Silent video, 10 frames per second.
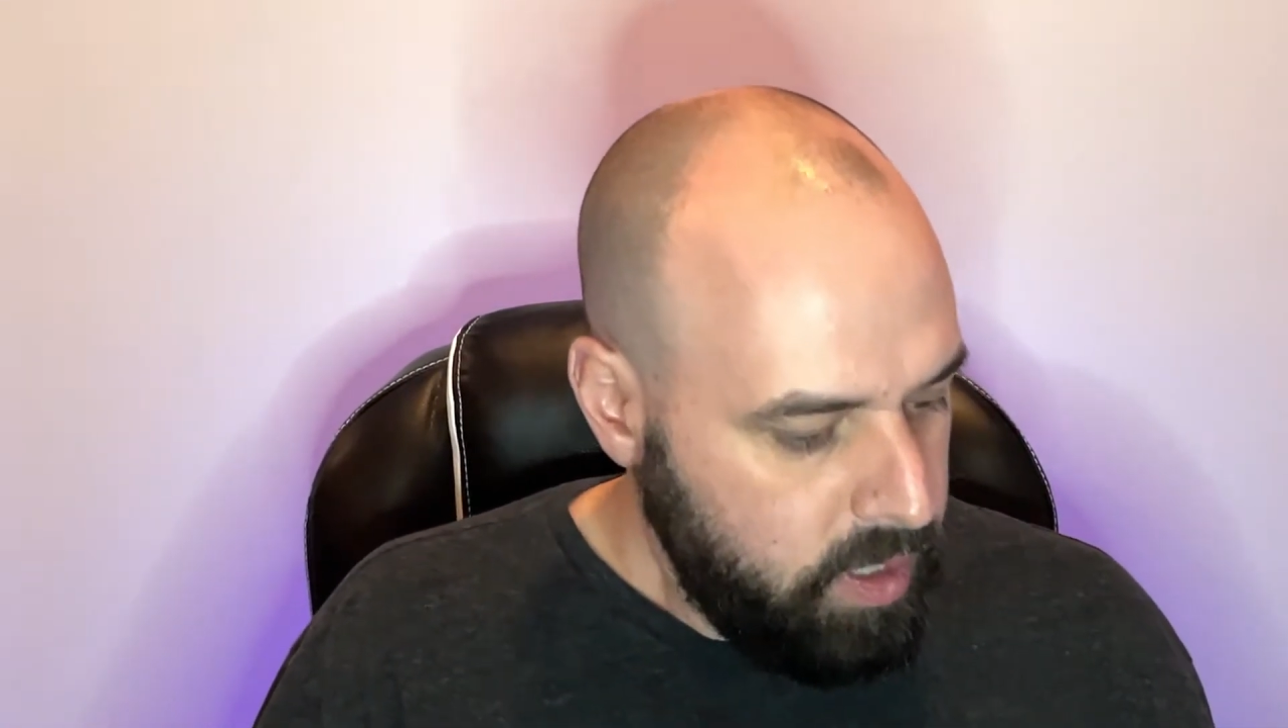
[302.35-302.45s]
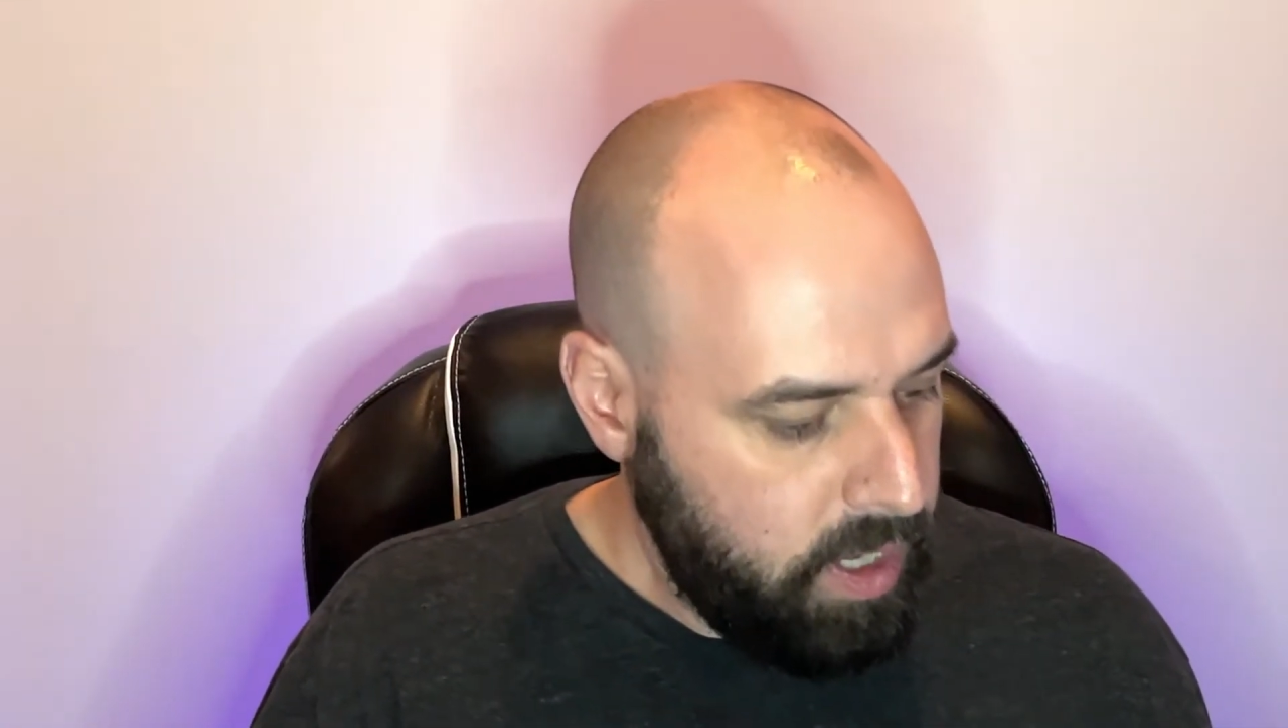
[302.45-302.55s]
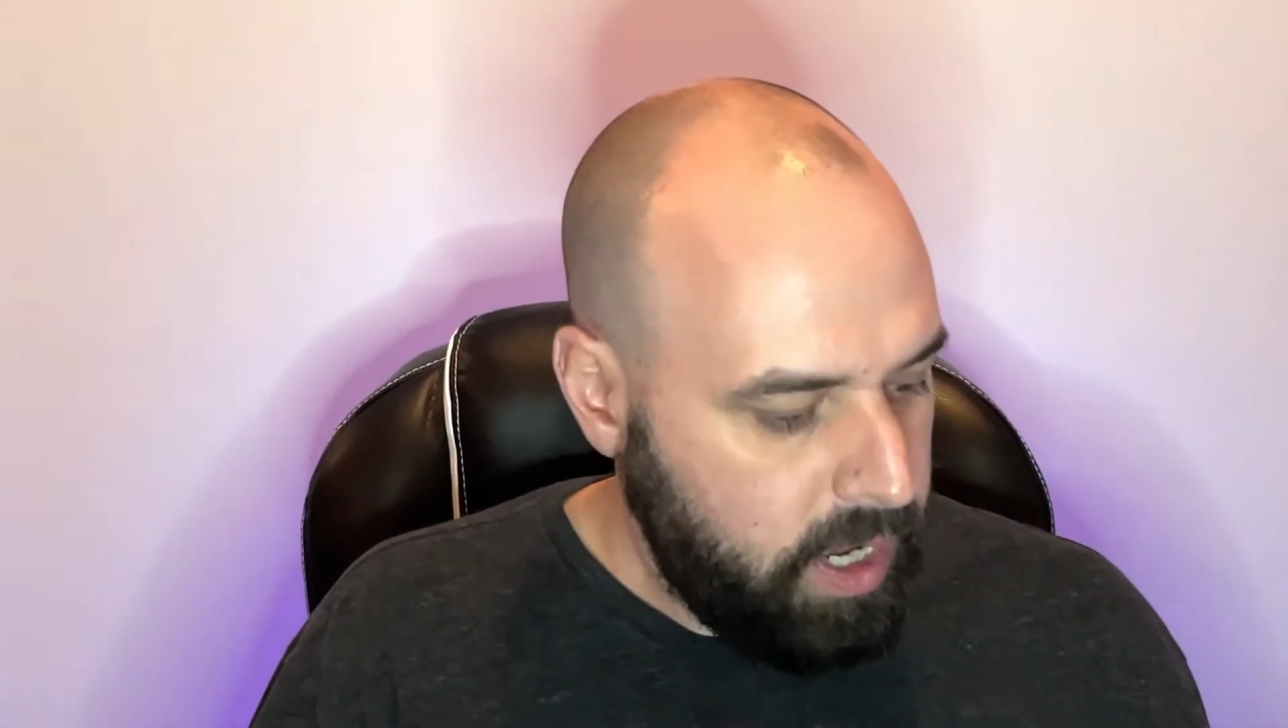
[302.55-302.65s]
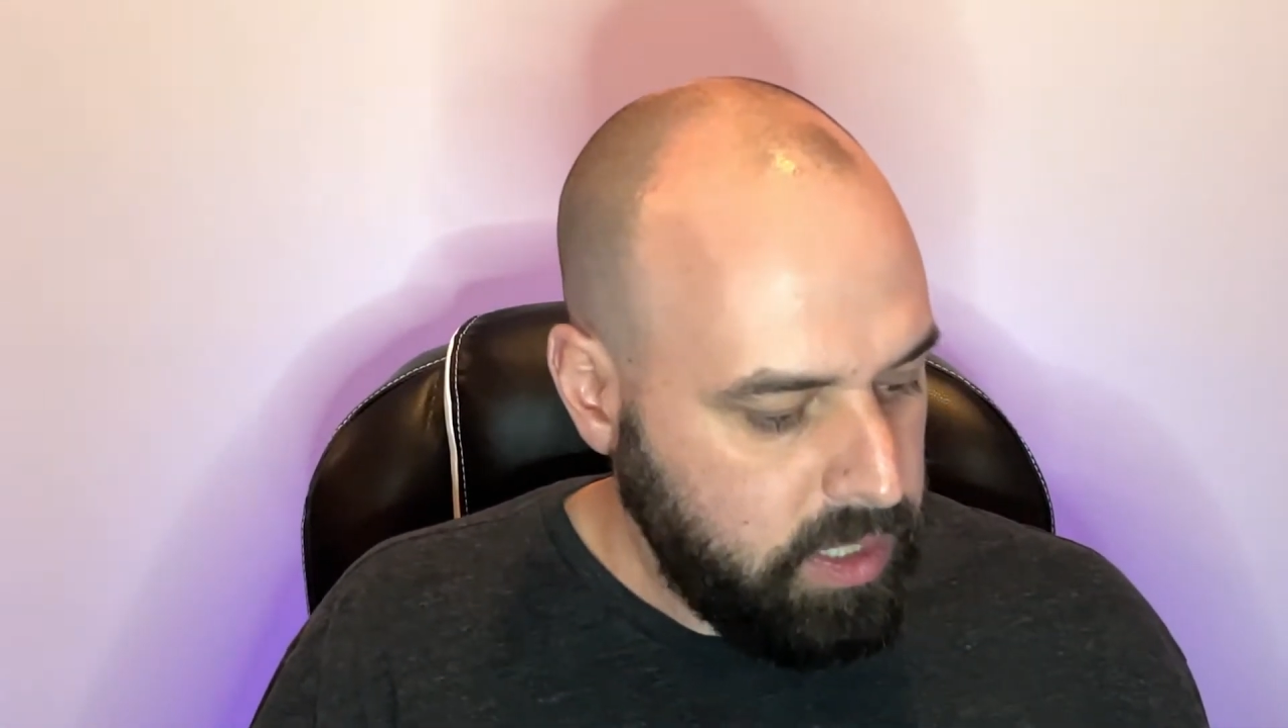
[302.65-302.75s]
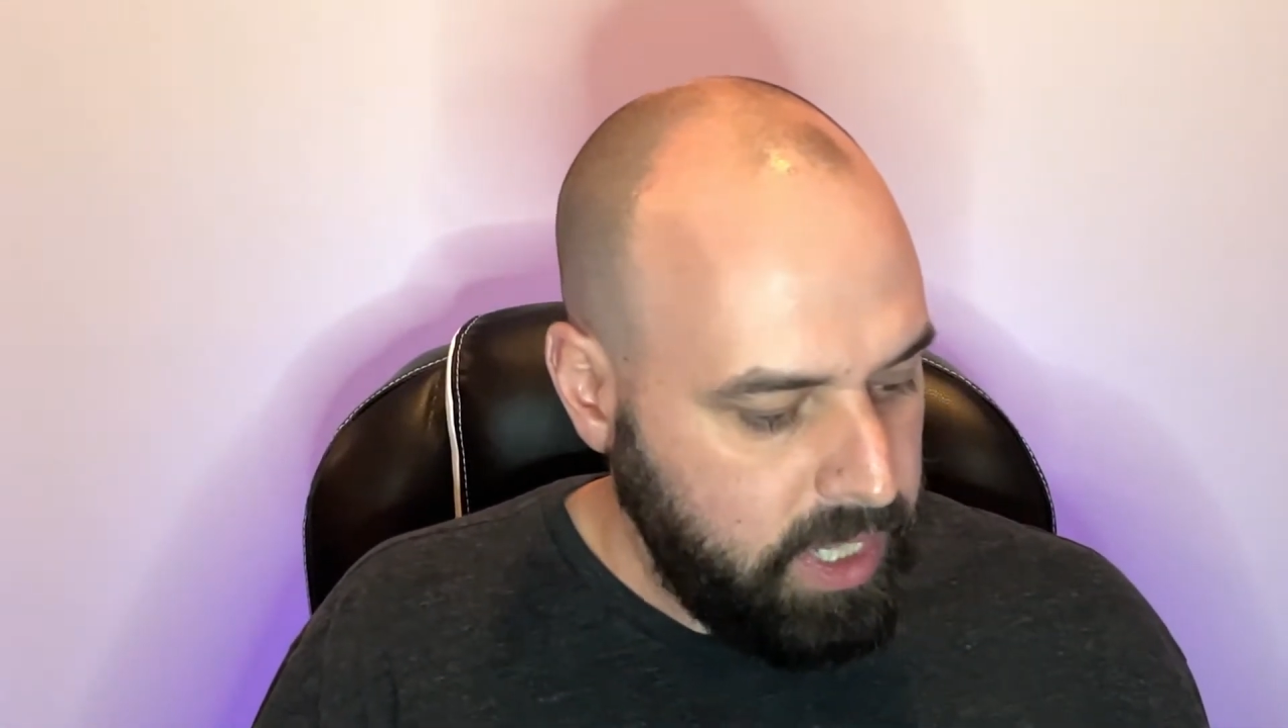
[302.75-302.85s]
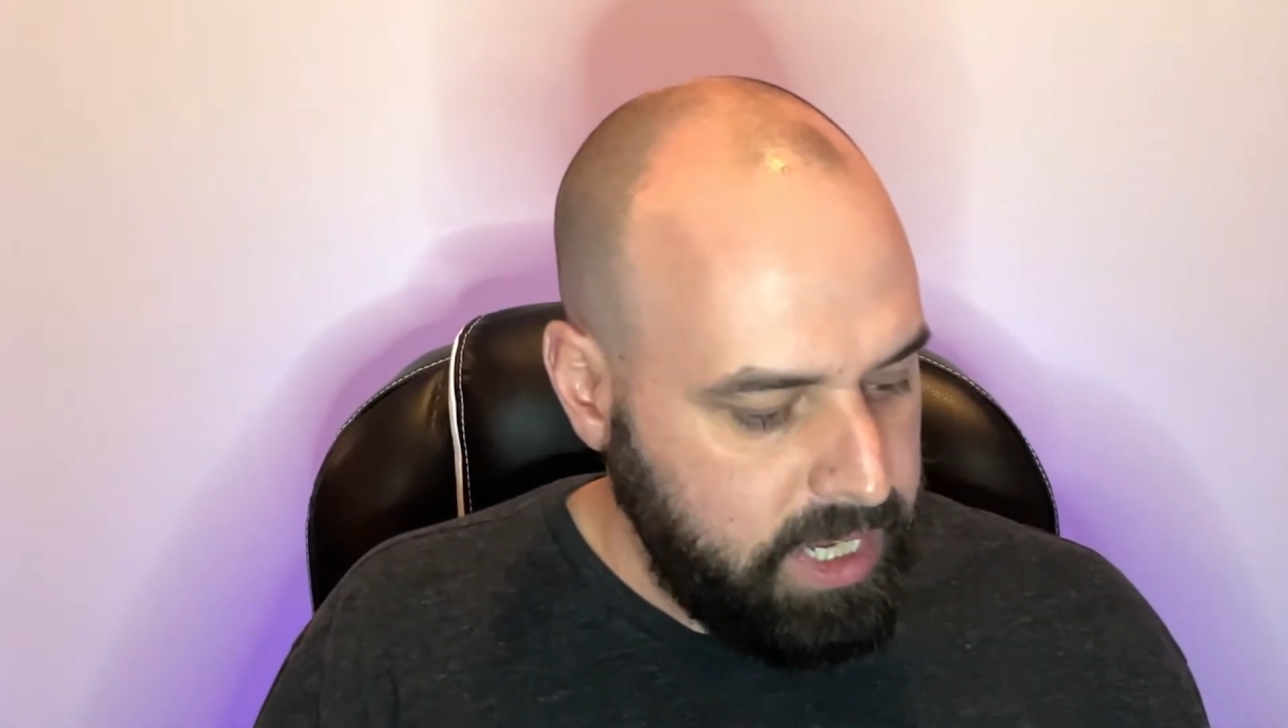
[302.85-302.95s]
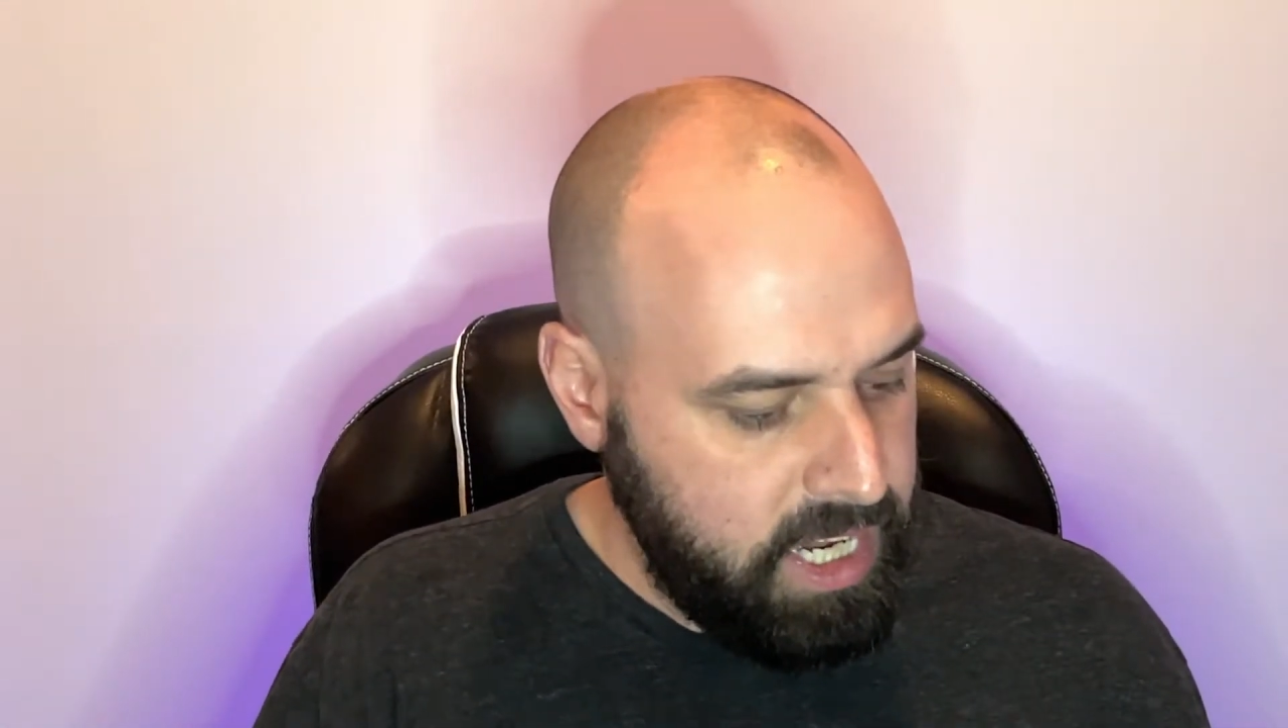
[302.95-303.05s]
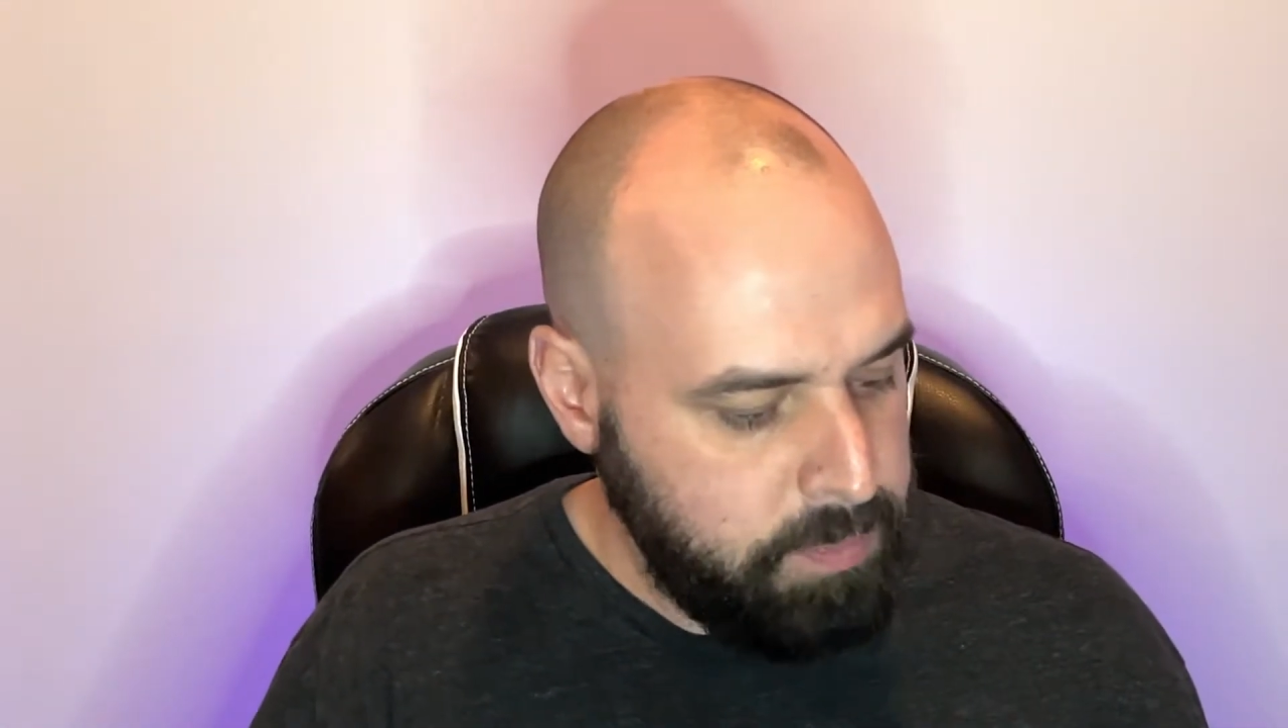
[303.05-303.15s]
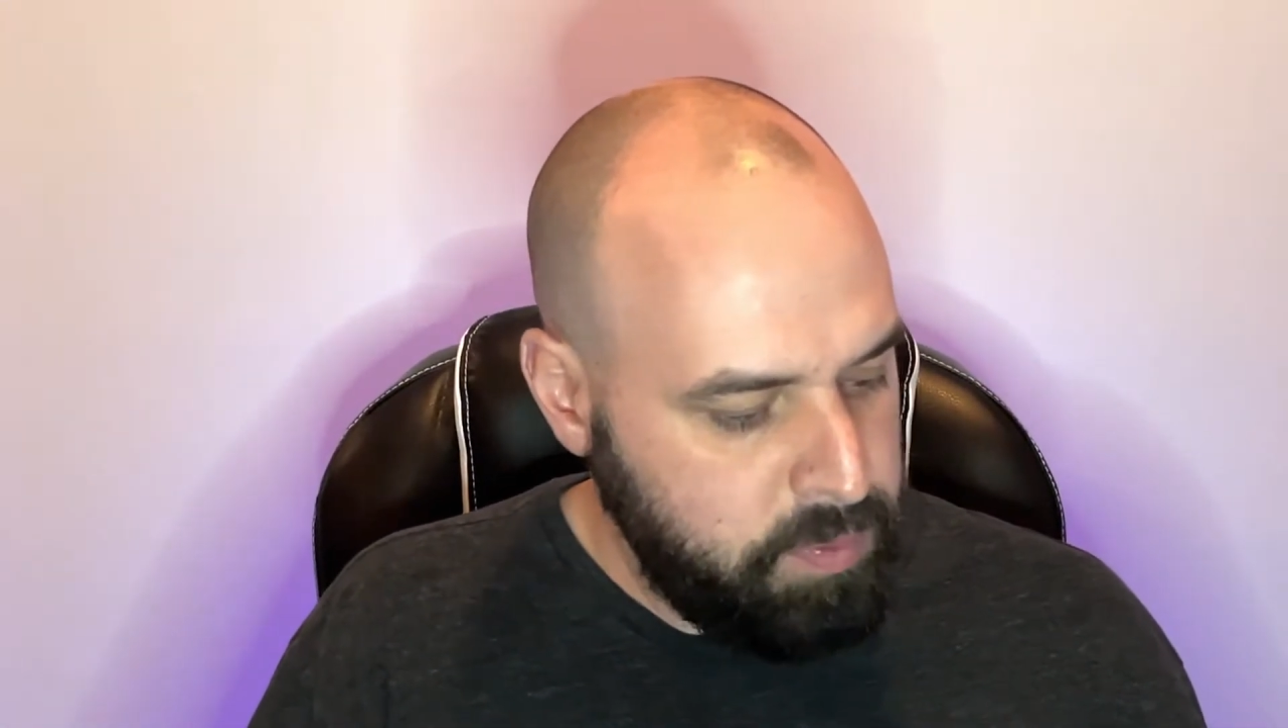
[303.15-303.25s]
Uh, like any